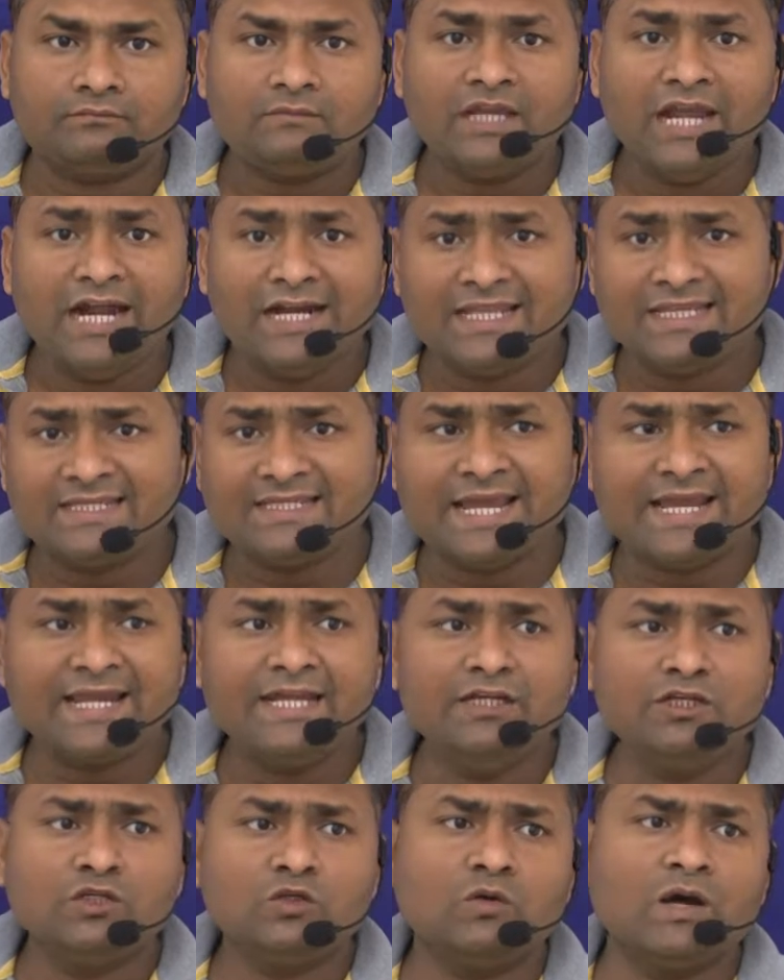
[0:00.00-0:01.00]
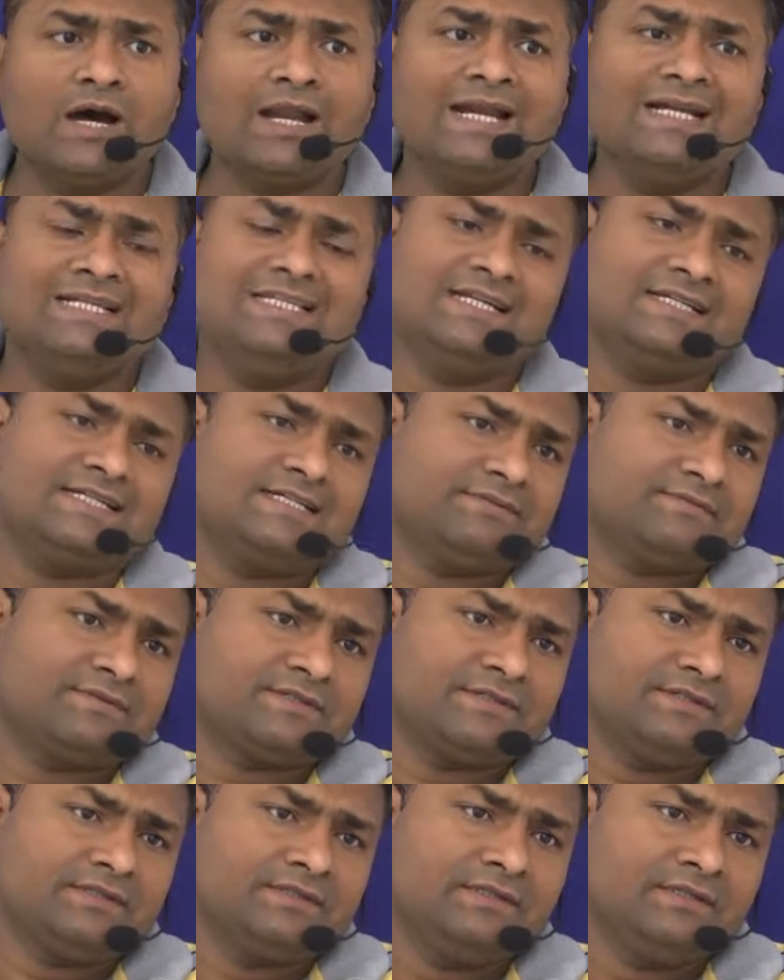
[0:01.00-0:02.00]
and the second two are
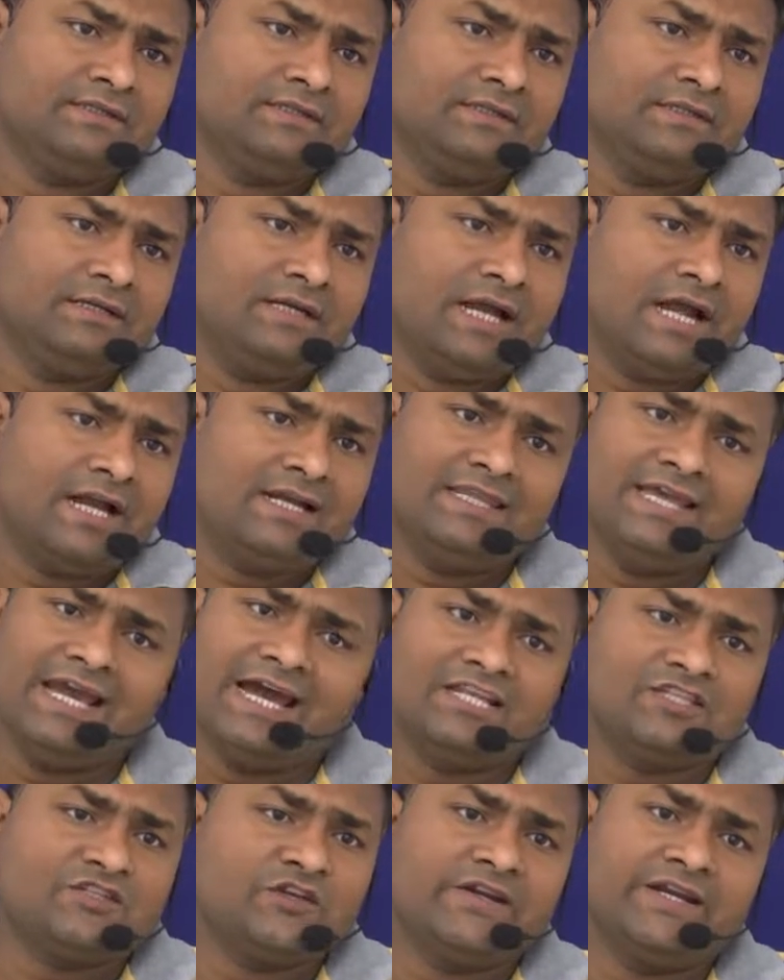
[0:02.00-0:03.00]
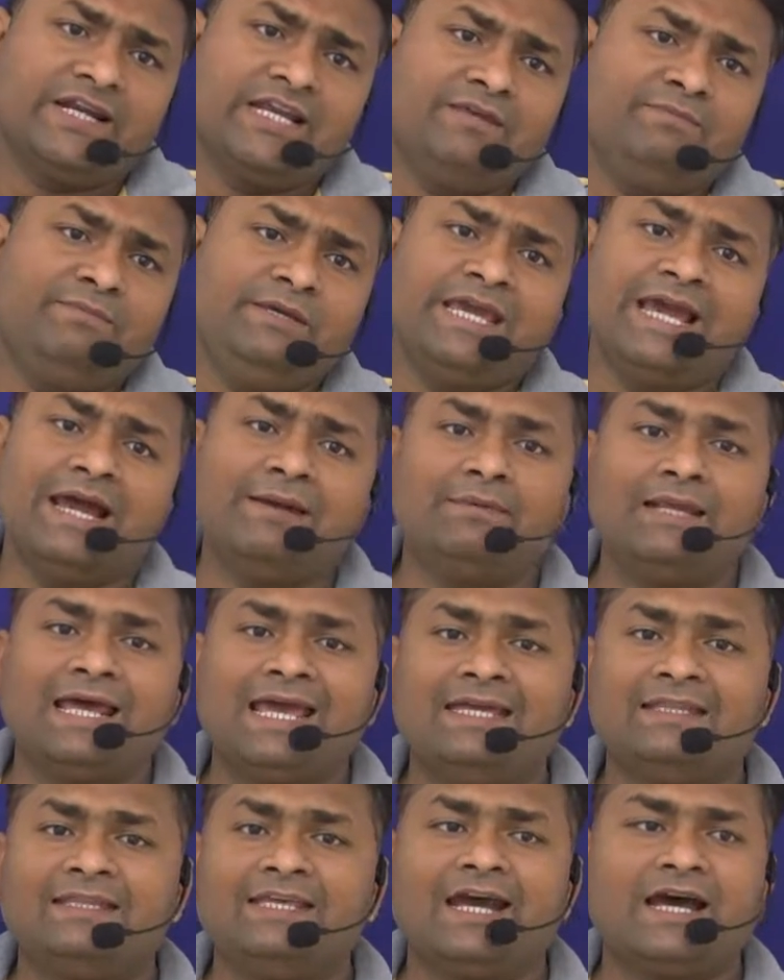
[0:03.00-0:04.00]
adjectives. And they are generally behave
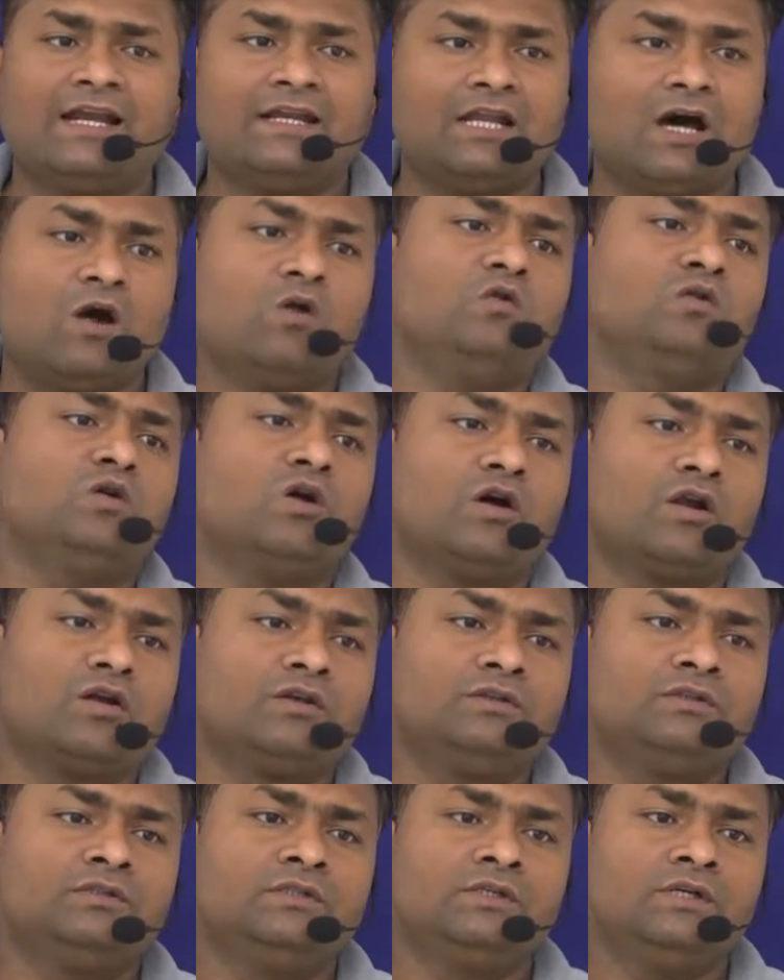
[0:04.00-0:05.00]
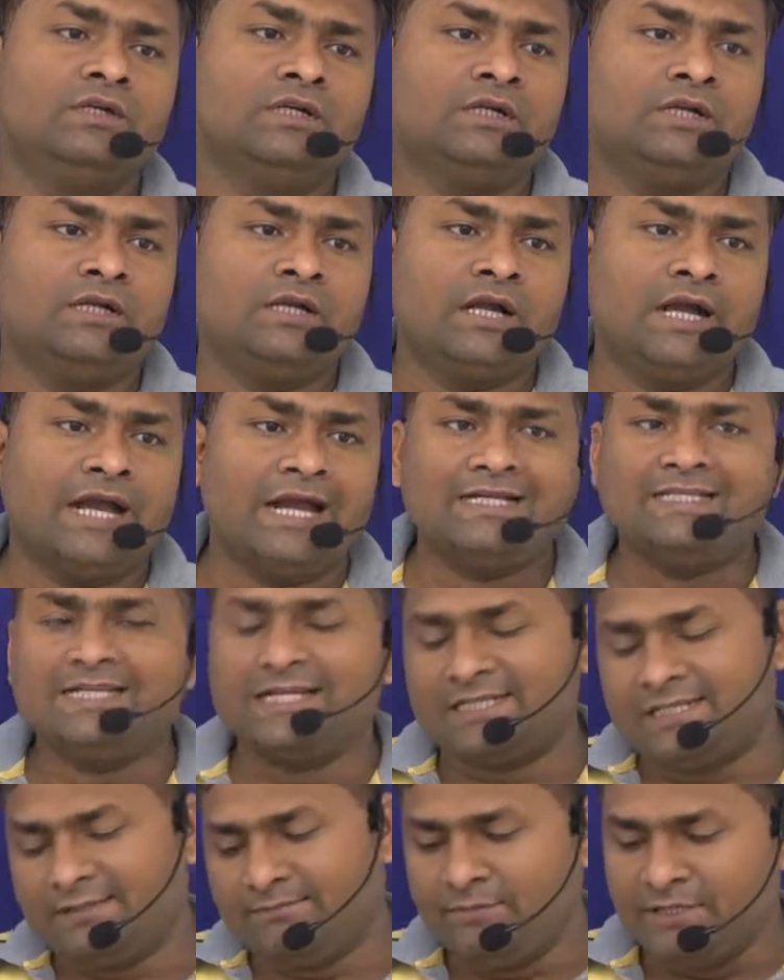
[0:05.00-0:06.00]
like they are noun or
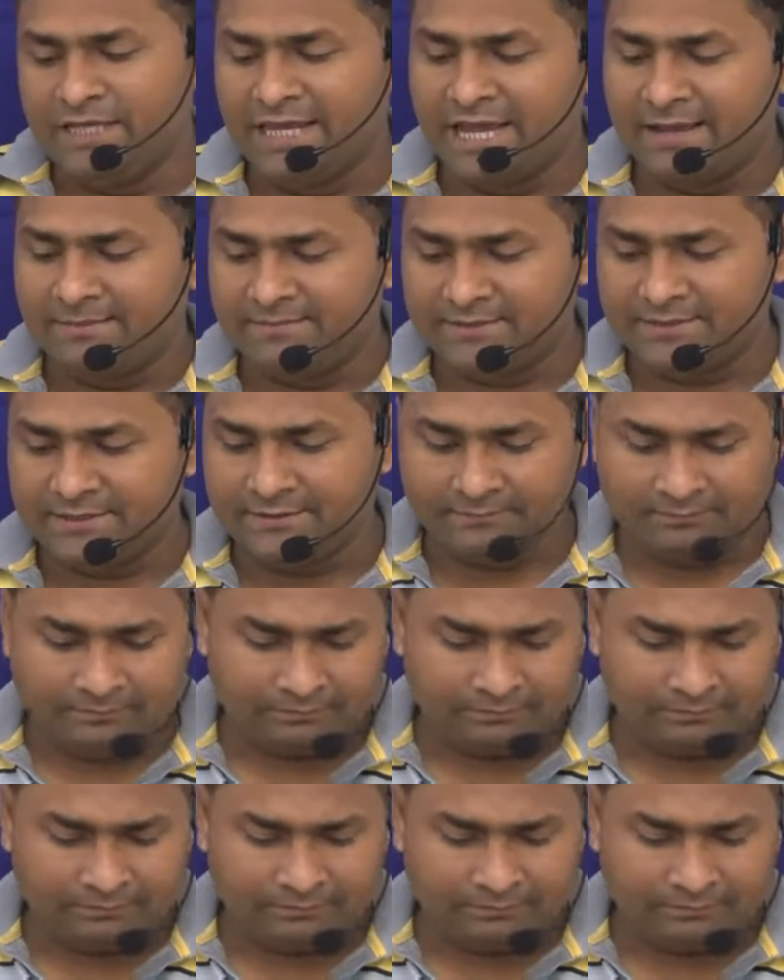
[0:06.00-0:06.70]
adjective behaves.